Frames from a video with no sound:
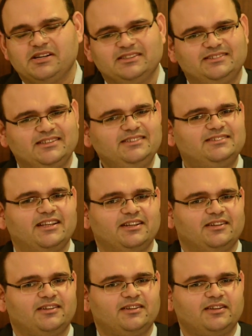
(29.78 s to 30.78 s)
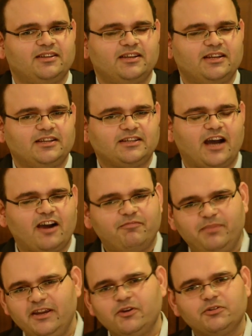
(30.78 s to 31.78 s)
Since then,
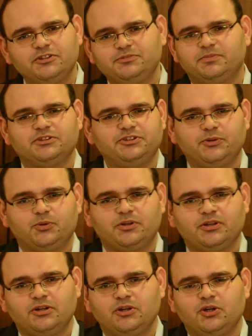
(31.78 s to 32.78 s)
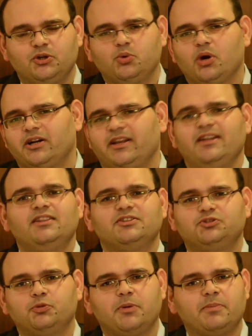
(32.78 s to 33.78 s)
I've been on this pursuit to attain the
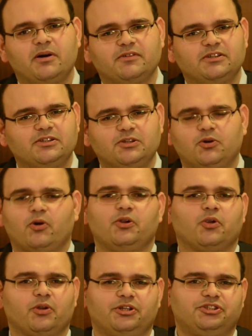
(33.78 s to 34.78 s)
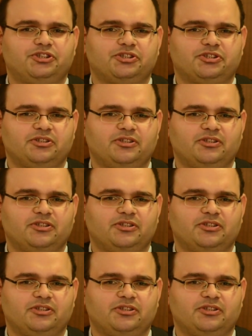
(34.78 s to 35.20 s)
superpower called knowledge.